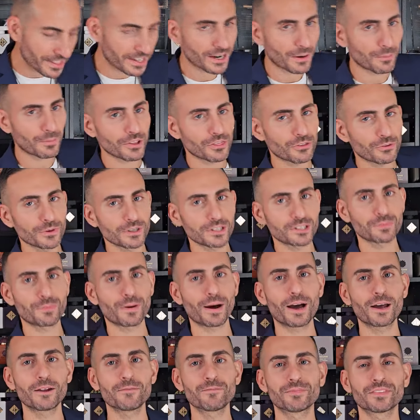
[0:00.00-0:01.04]
the number three
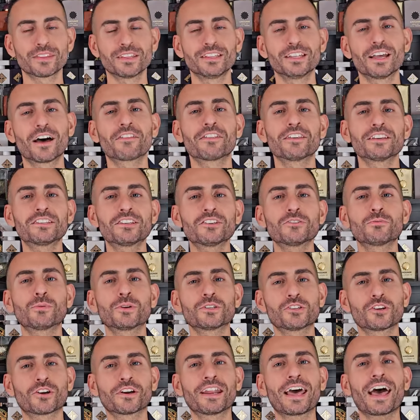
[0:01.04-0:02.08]
spot, now this is
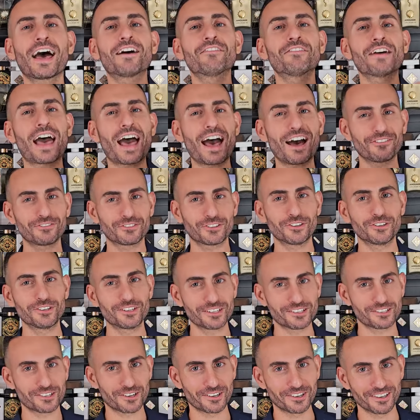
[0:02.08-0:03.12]
what you're gonna have after
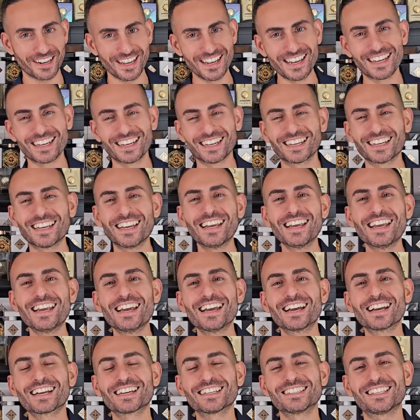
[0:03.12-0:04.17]
dessert
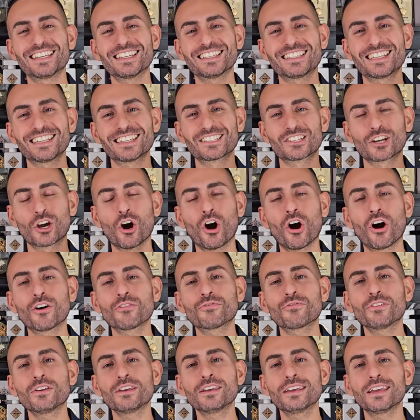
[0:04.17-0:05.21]
because this is
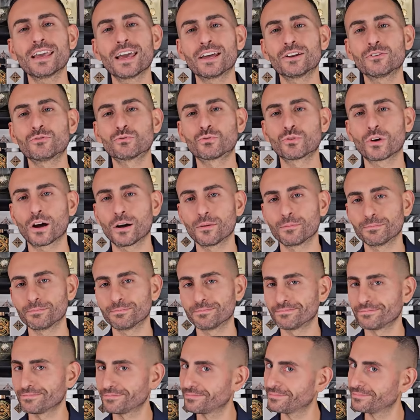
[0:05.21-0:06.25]
coffee and
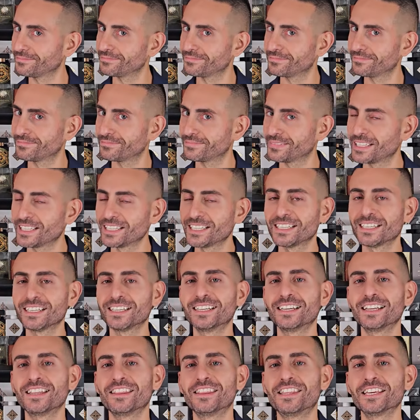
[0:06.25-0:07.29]
rum.
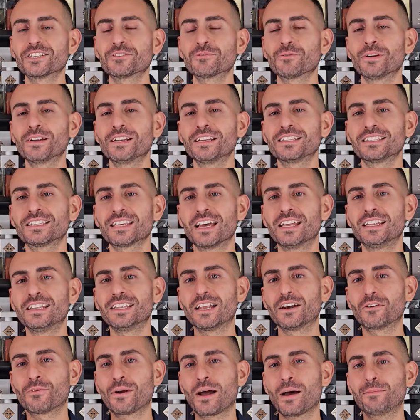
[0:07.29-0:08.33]
This one is
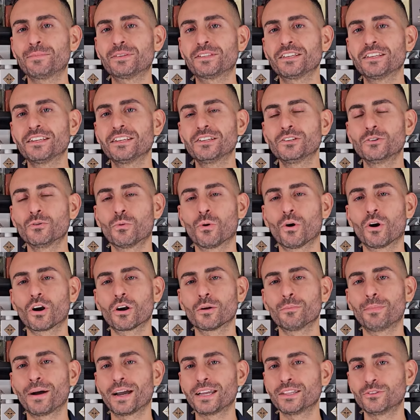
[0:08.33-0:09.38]
La Rhapsodie
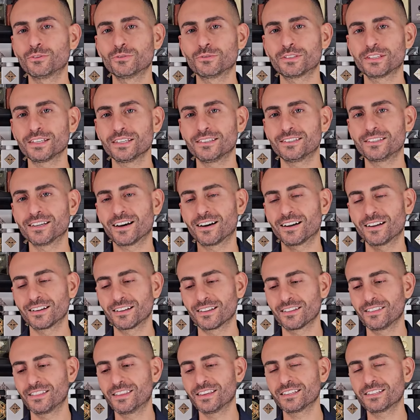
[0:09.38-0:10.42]
Noire by Dusita.
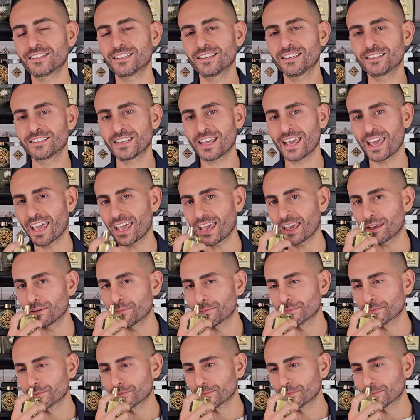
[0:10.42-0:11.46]
This is a
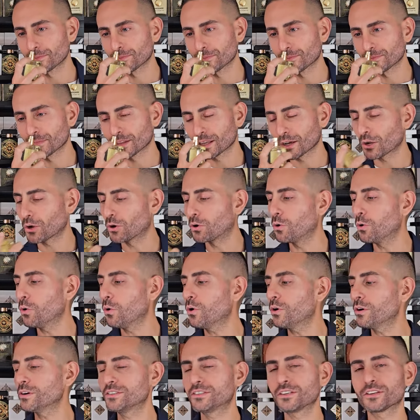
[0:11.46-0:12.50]

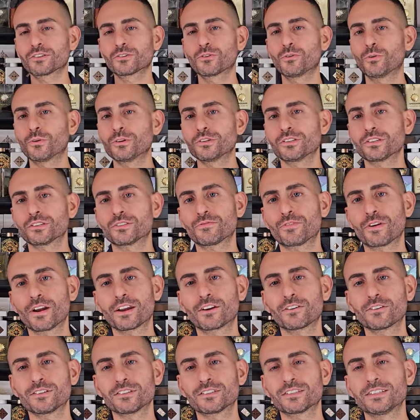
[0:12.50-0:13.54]
gorgeous, gorgeous
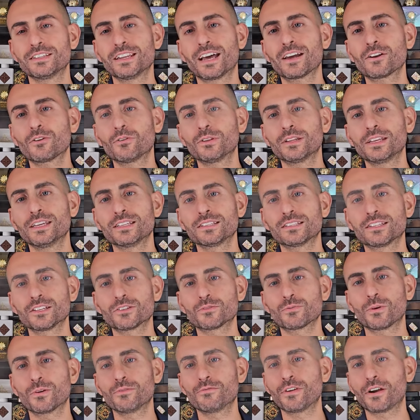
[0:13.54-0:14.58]
fragrance. Not only is
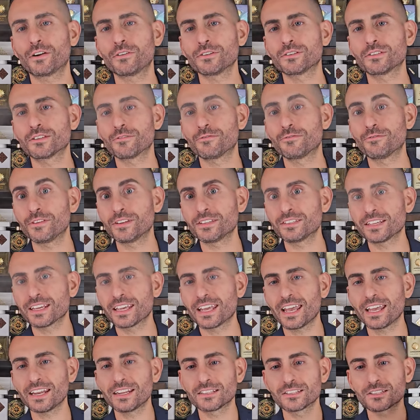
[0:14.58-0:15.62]
this one very
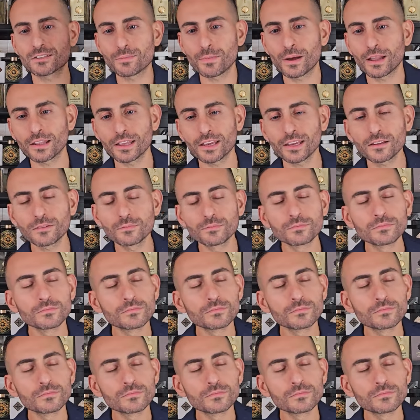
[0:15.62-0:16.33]
sophisticated smelling,